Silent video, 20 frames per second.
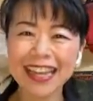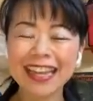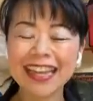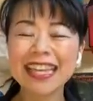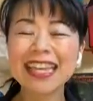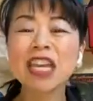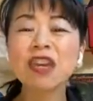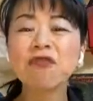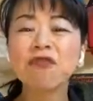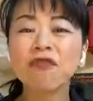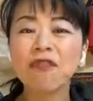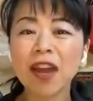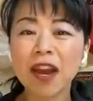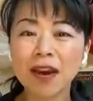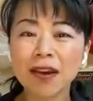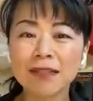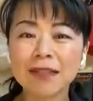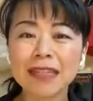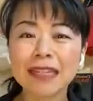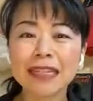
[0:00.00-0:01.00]
He
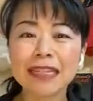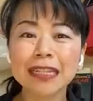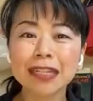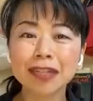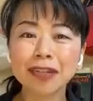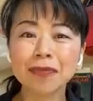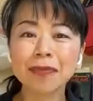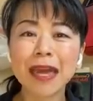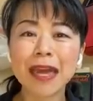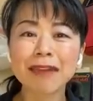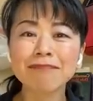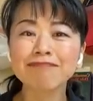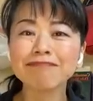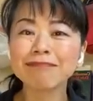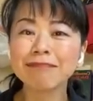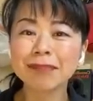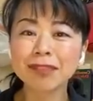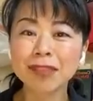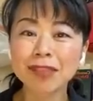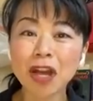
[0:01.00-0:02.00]
felt a little bit
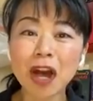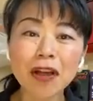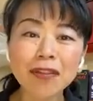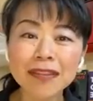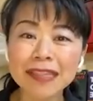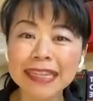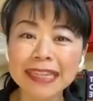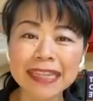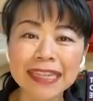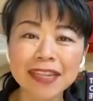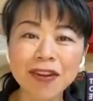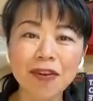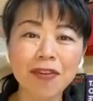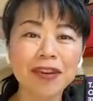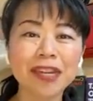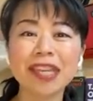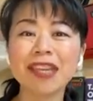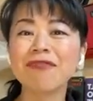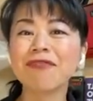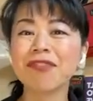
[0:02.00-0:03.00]
lonely, or
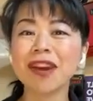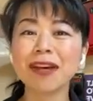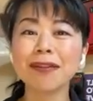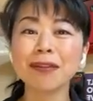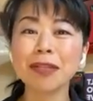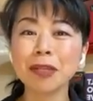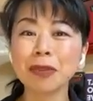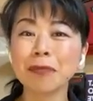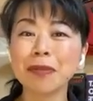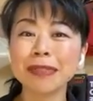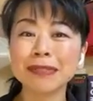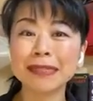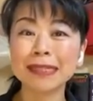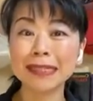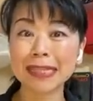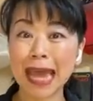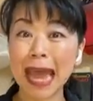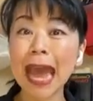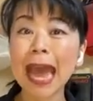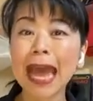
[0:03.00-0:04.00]
he felt a little bit
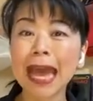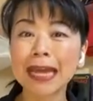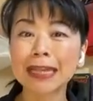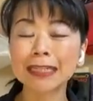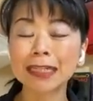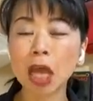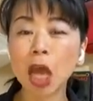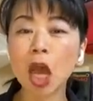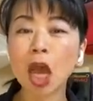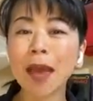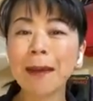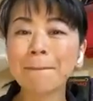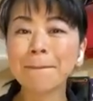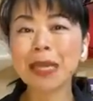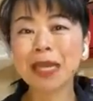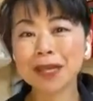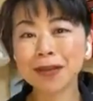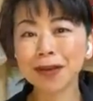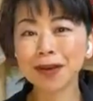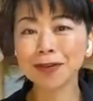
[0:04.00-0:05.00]
sad
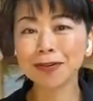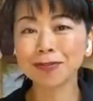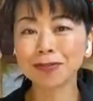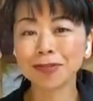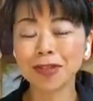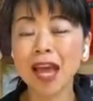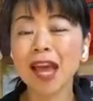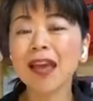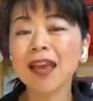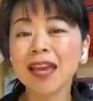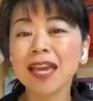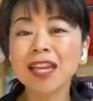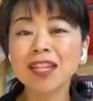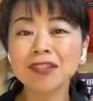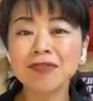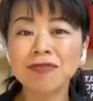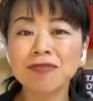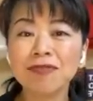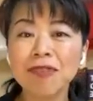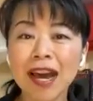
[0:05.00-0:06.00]
because
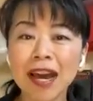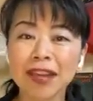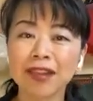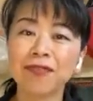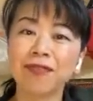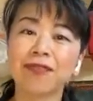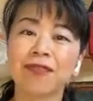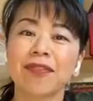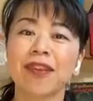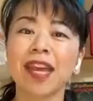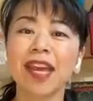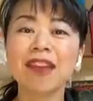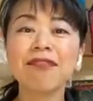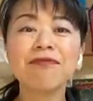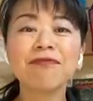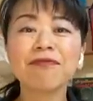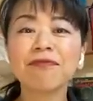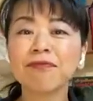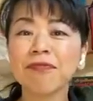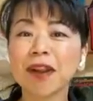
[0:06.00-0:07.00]
his wife
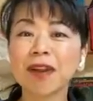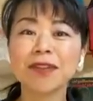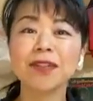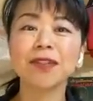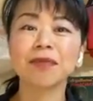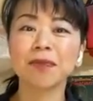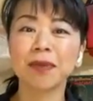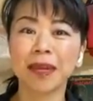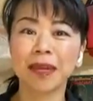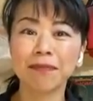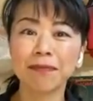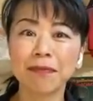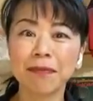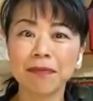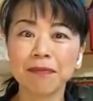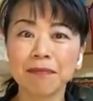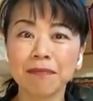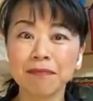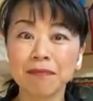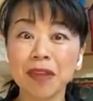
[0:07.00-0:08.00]
in front of him,
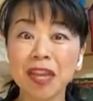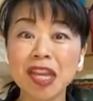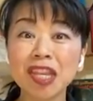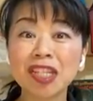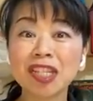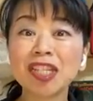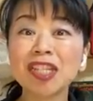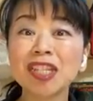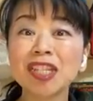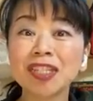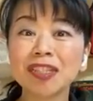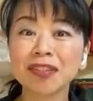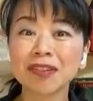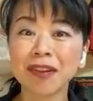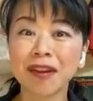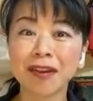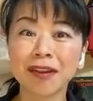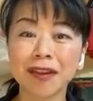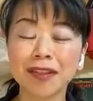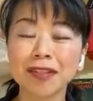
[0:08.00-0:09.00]
she's
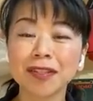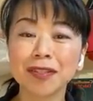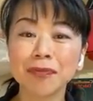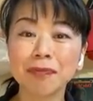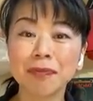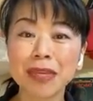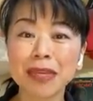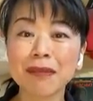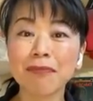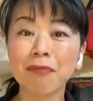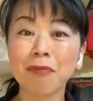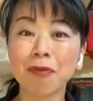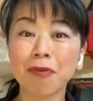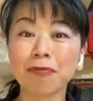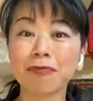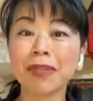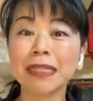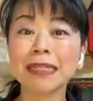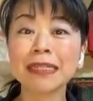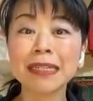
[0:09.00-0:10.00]
starting to be more
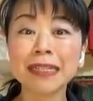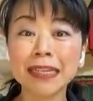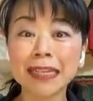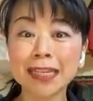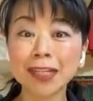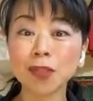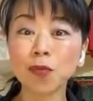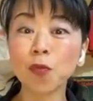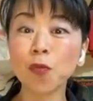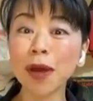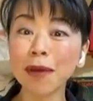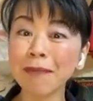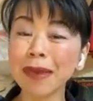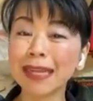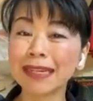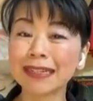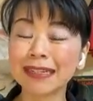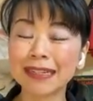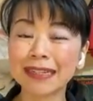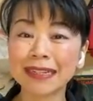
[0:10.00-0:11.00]
resilient
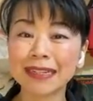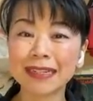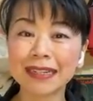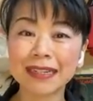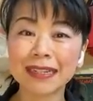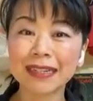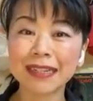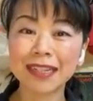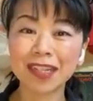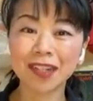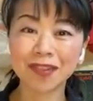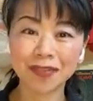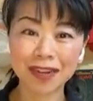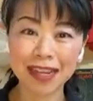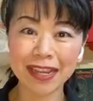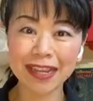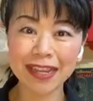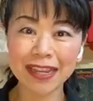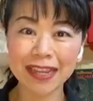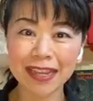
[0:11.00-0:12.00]
woman,
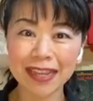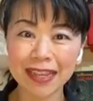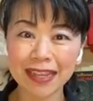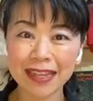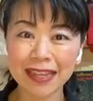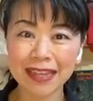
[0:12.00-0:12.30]
right?